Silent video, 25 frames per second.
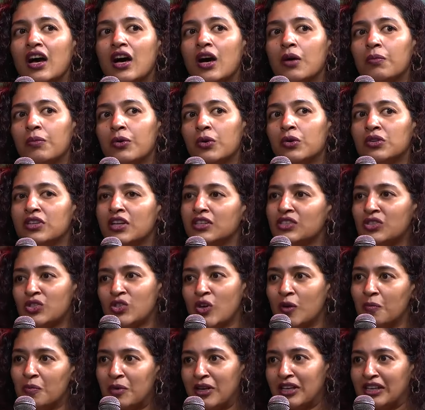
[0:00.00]
Appo na
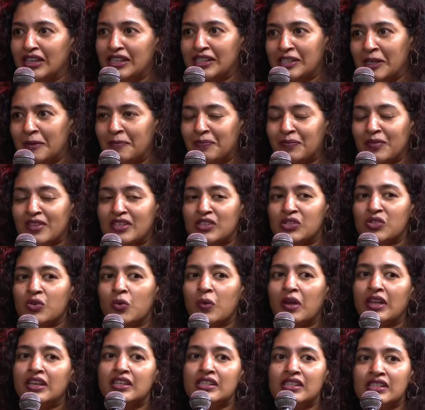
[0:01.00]
stop panniten. So
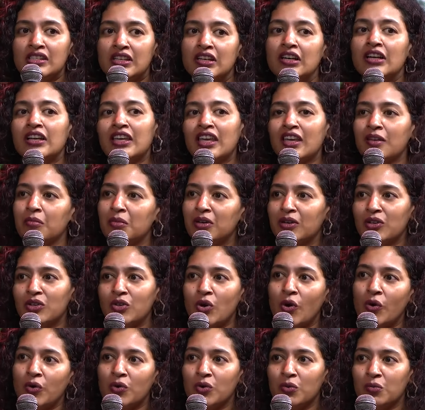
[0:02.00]
when sir came and
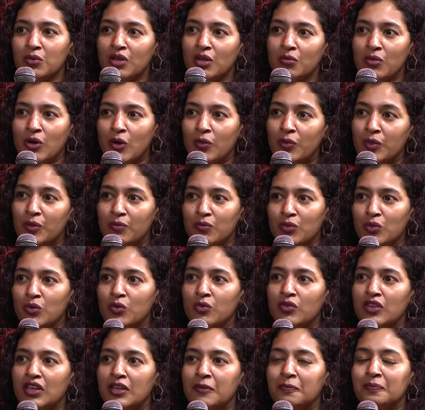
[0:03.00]
talked to me about the
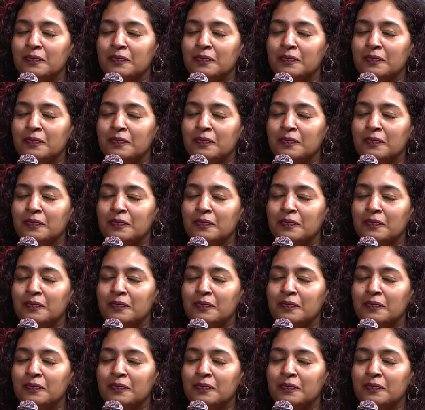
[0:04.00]
movie,